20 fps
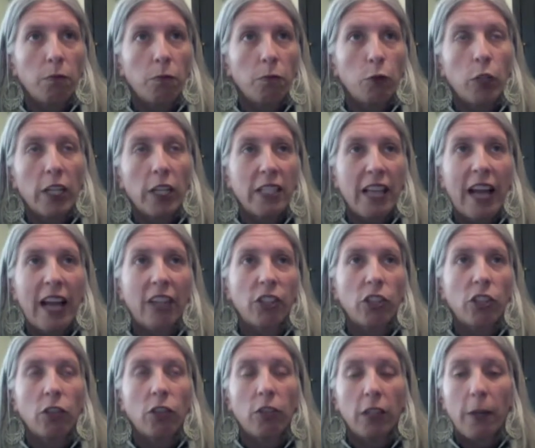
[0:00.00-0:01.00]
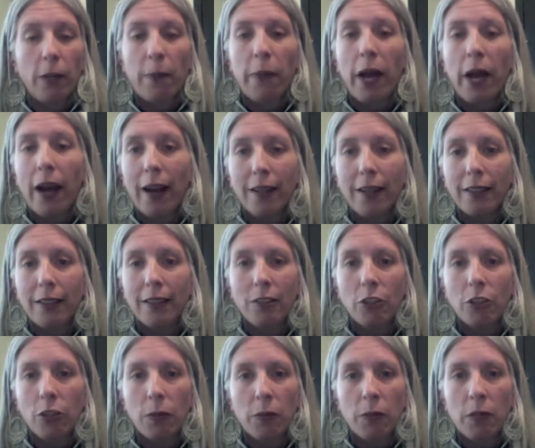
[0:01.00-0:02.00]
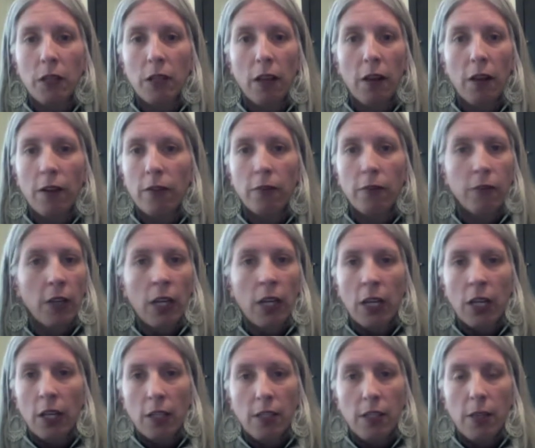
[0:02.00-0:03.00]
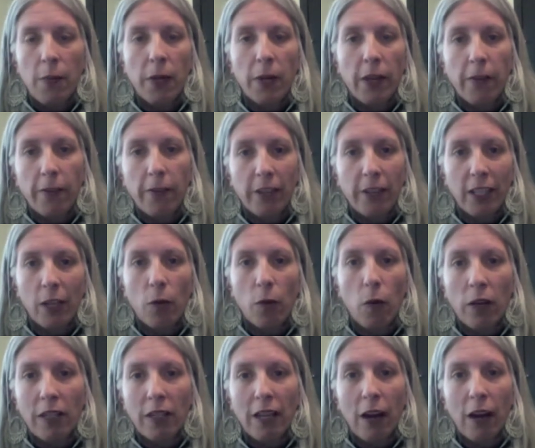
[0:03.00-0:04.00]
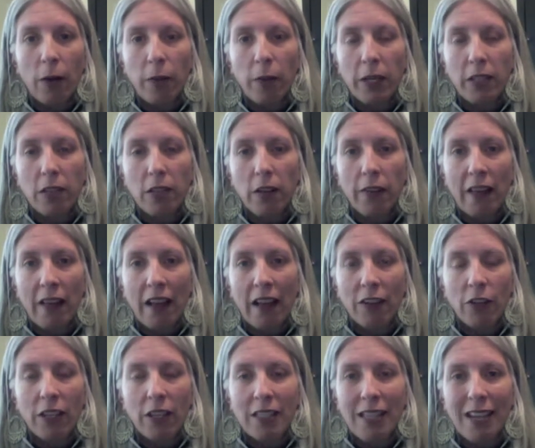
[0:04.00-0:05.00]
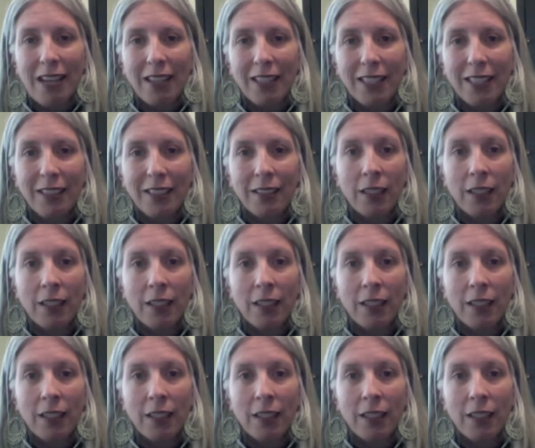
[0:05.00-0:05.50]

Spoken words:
transactional impact in terms of somebody feeling one down based on that transaction.